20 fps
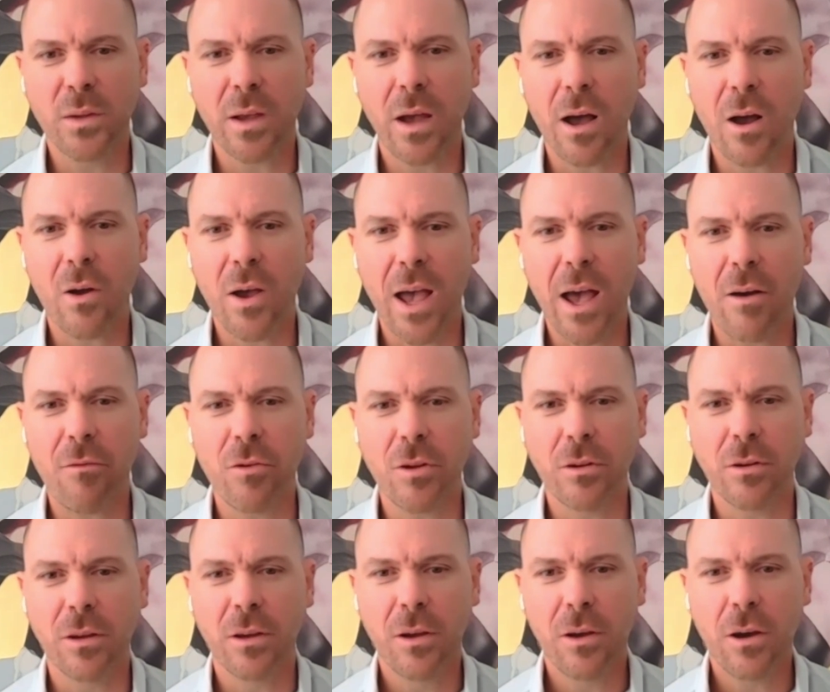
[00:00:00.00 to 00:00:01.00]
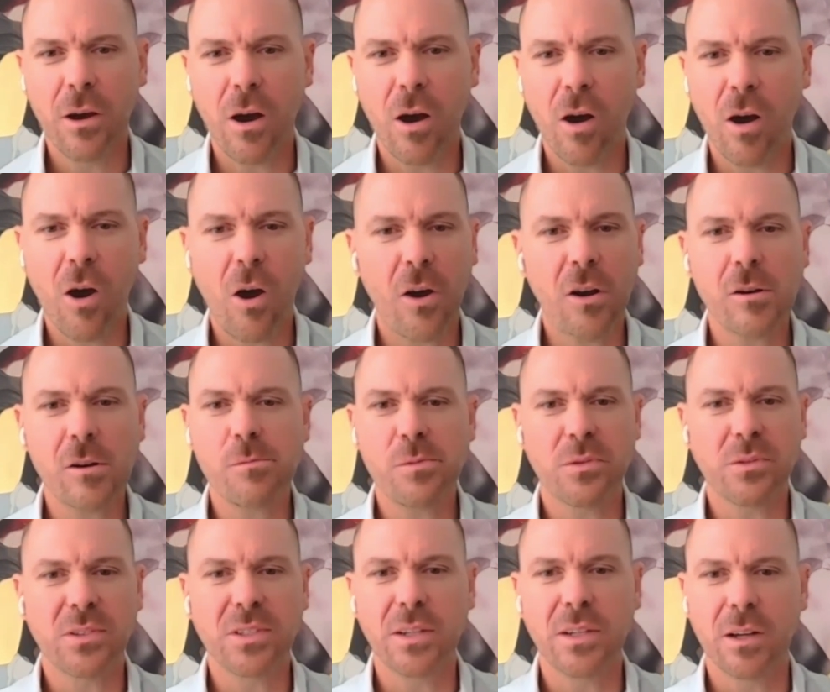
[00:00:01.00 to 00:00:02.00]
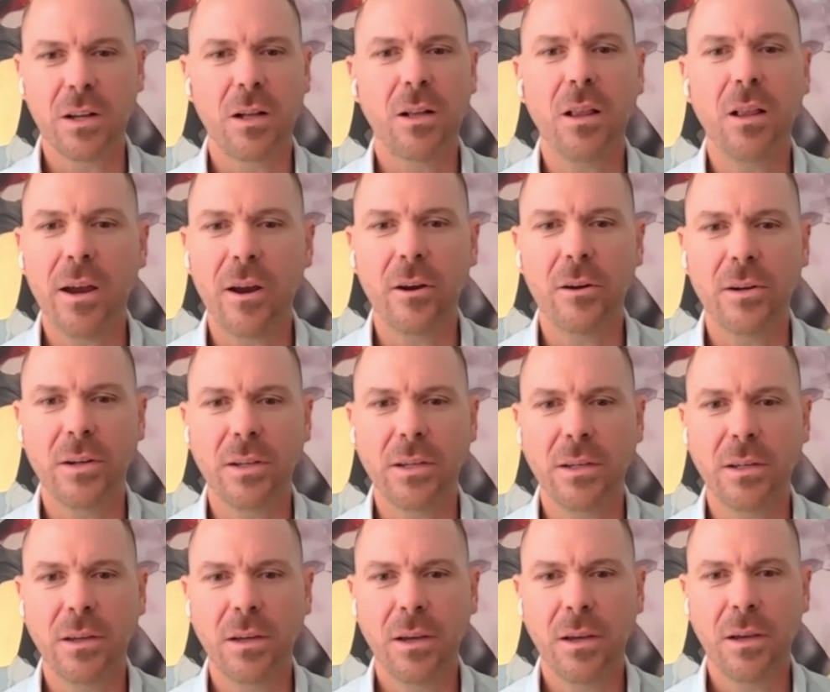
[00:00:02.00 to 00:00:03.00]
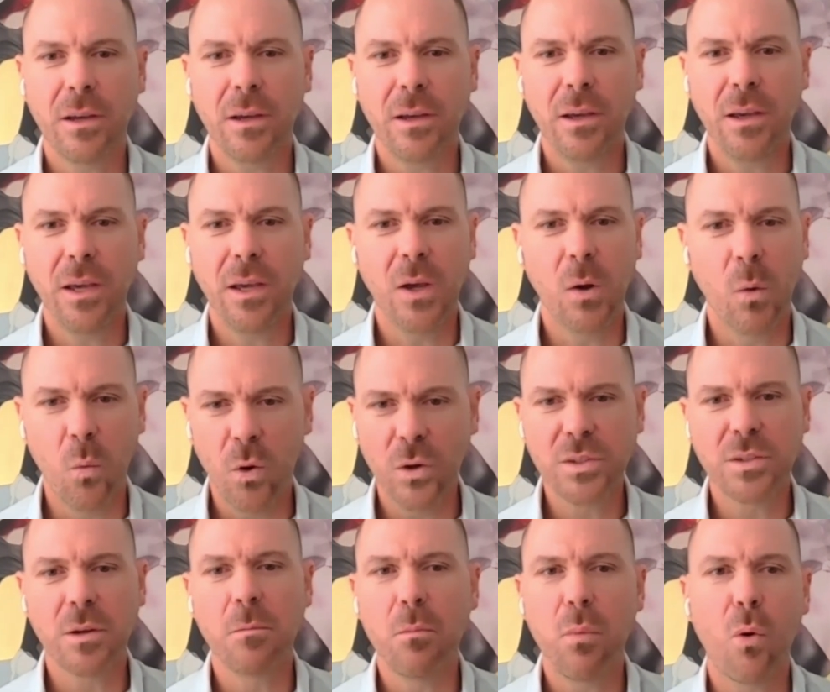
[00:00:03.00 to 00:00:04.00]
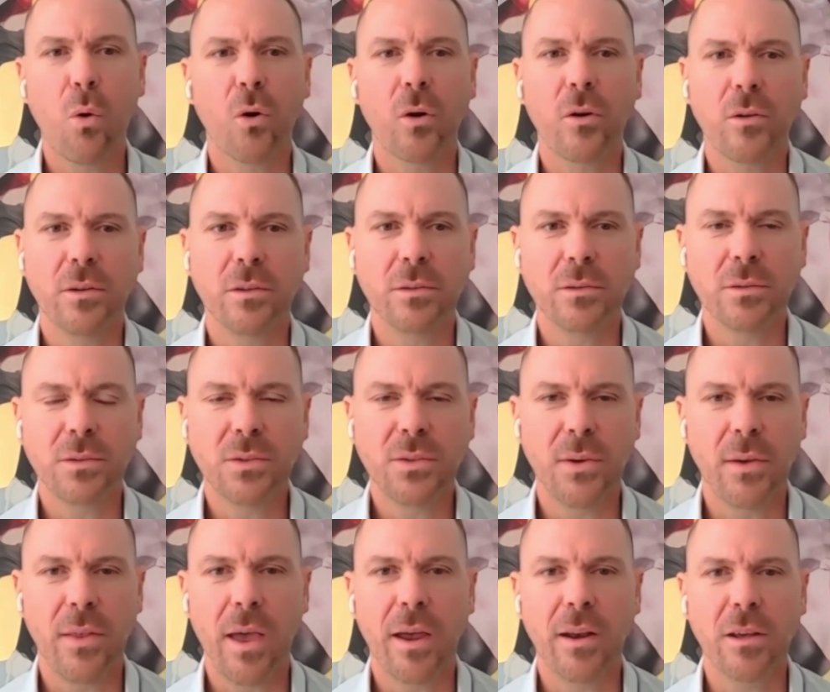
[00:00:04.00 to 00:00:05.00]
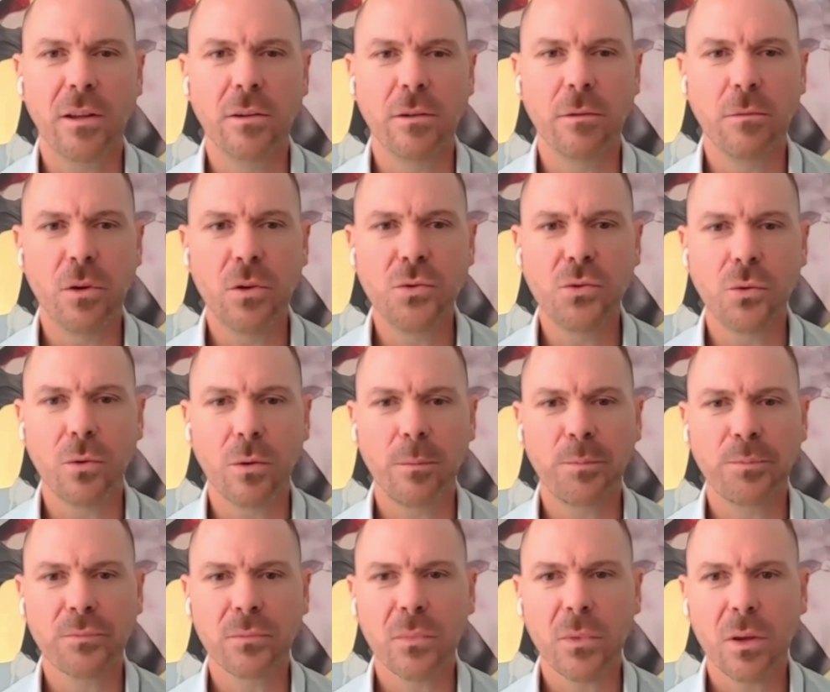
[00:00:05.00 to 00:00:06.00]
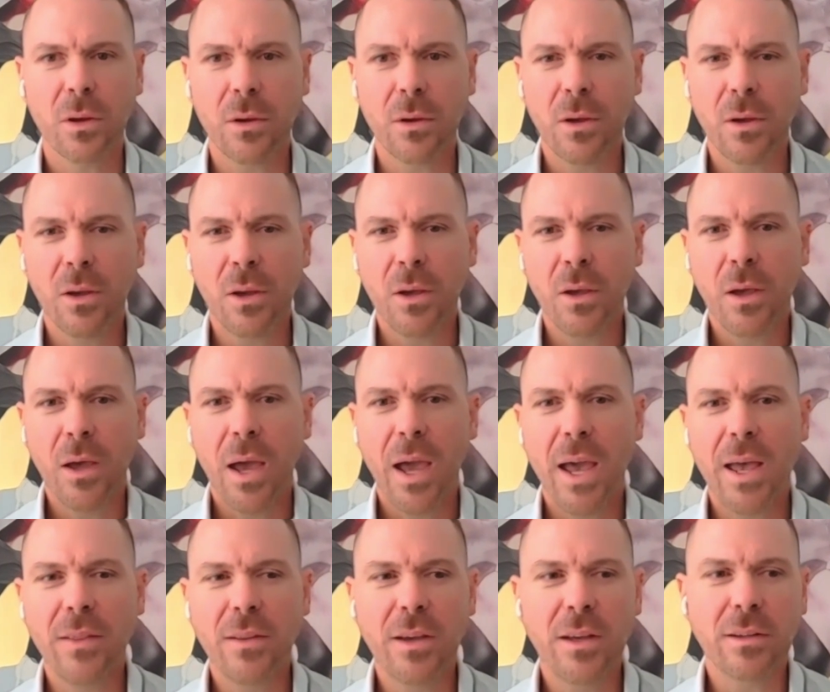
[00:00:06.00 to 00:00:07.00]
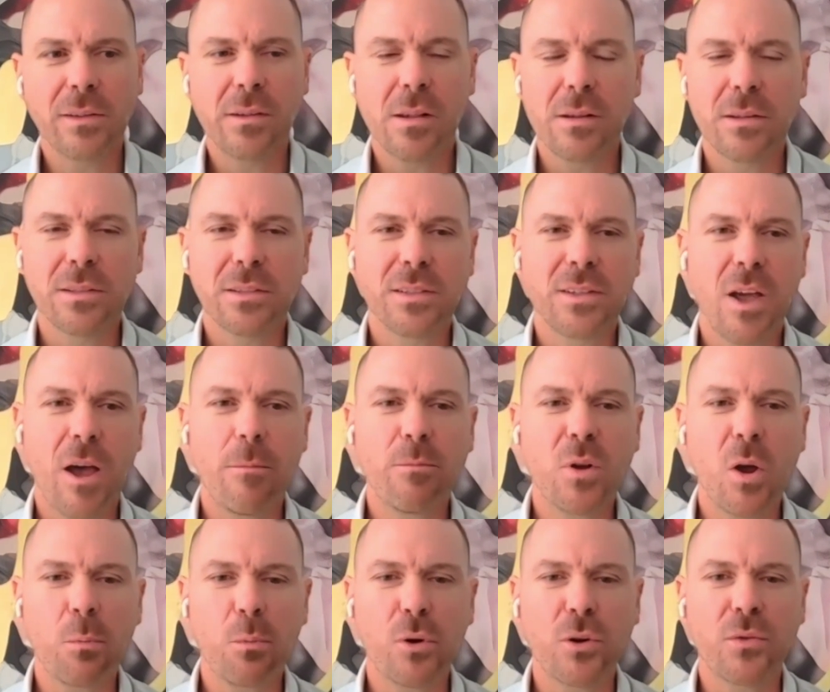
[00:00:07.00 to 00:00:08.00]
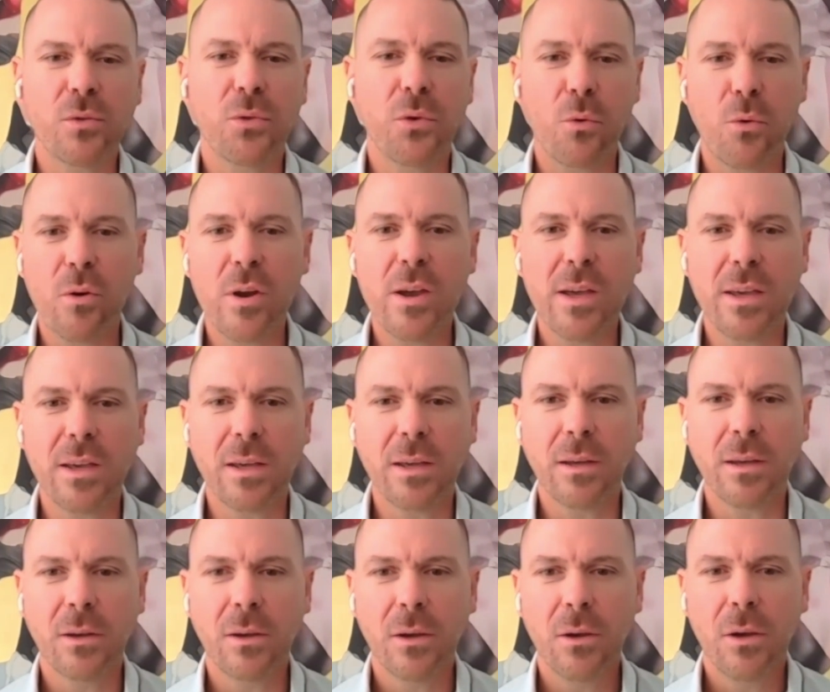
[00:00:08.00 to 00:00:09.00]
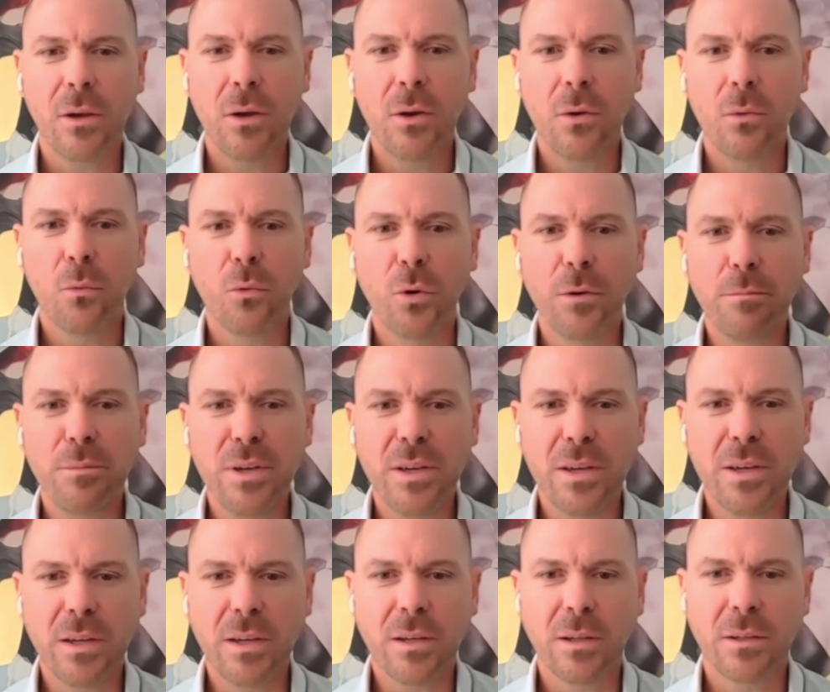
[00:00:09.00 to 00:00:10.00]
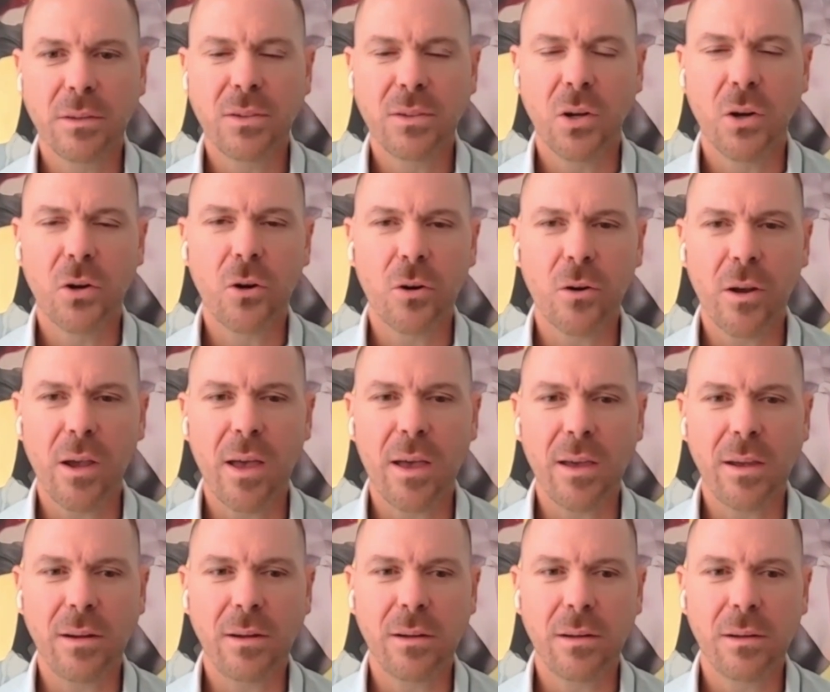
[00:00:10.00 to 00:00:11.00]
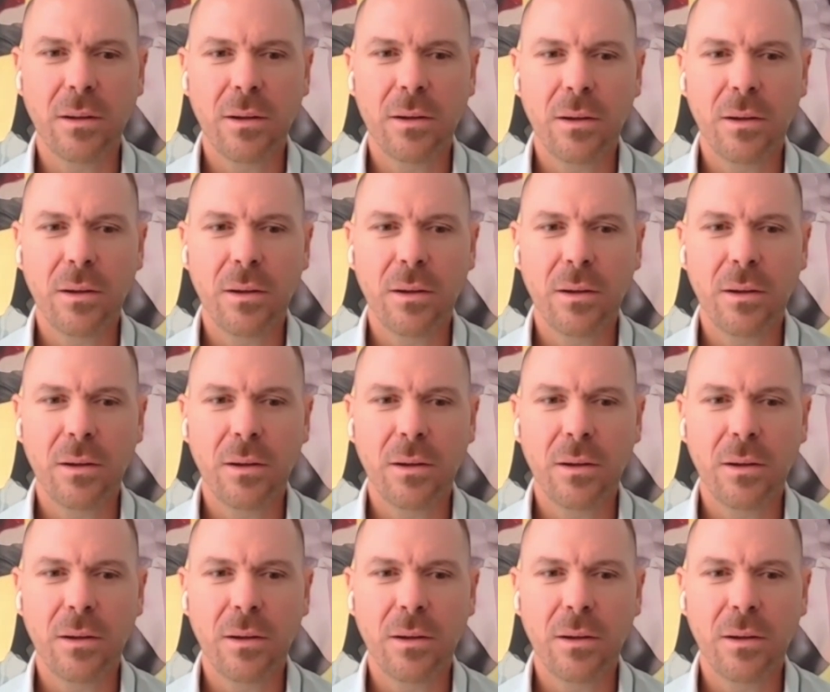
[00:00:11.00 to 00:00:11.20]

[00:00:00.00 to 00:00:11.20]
without having 100% clarity in what's important to that individual. And then step number 3 would be to create